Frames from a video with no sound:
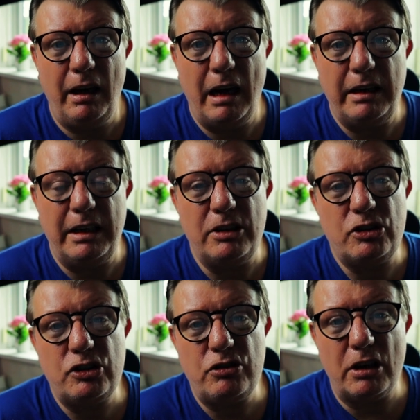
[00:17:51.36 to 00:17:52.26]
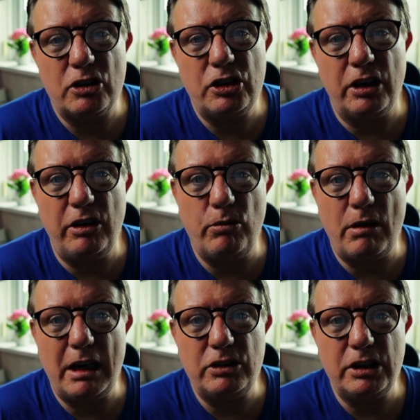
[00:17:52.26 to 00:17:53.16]
and instruction in
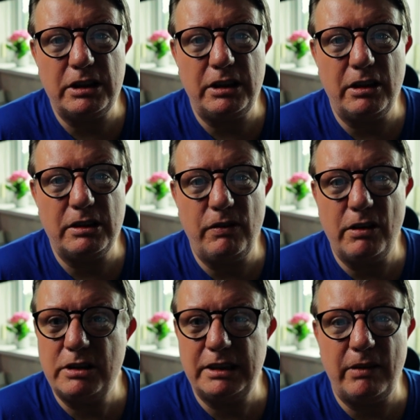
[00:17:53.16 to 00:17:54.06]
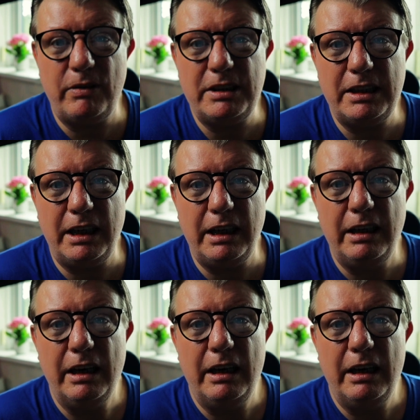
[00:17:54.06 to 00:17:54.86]
righteousness, verse seventeen,